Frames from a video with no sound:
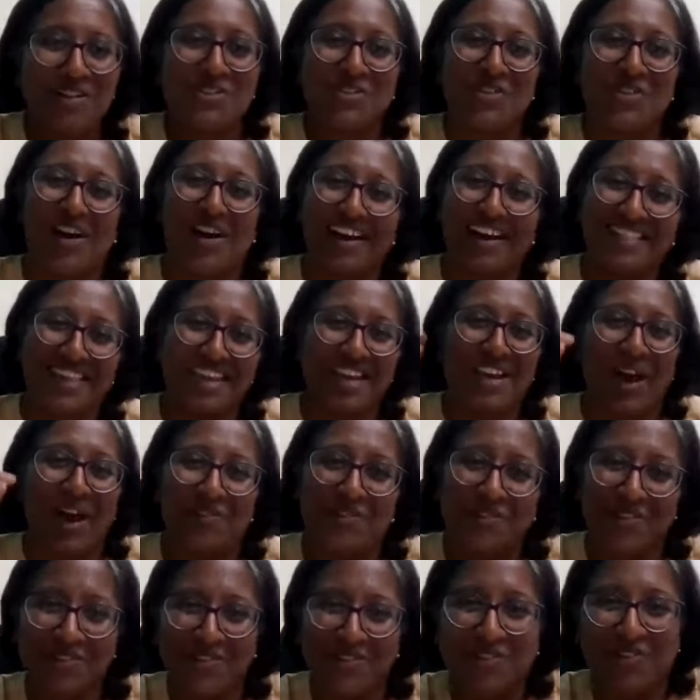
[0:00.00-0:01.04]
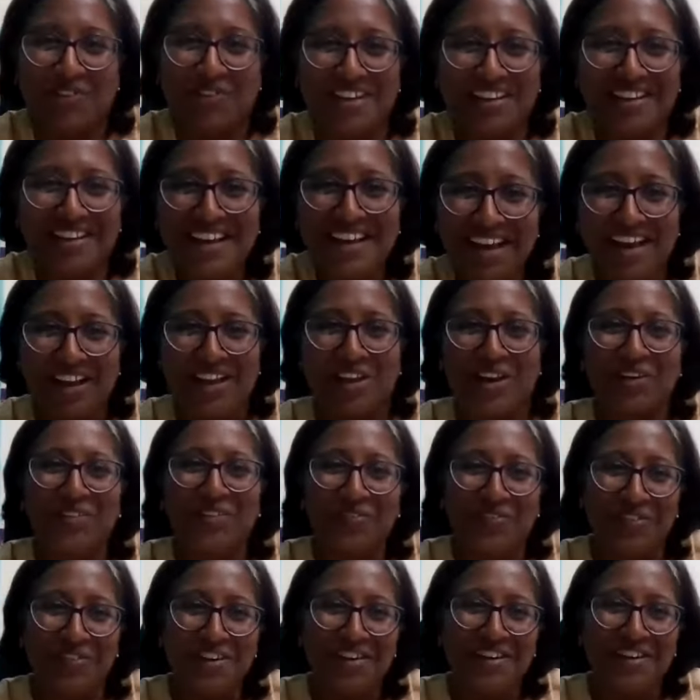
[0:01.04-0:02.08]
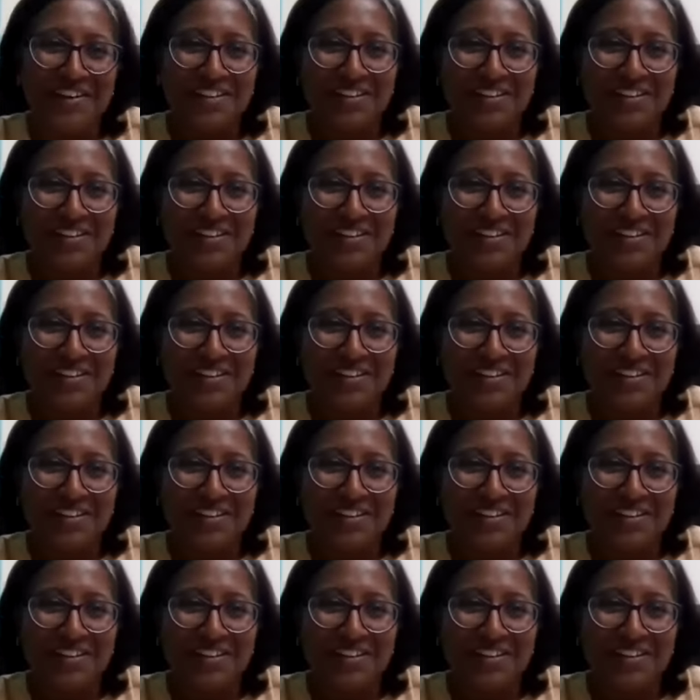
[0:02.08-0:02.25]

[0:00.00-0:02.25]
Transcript: So I think I was good enough.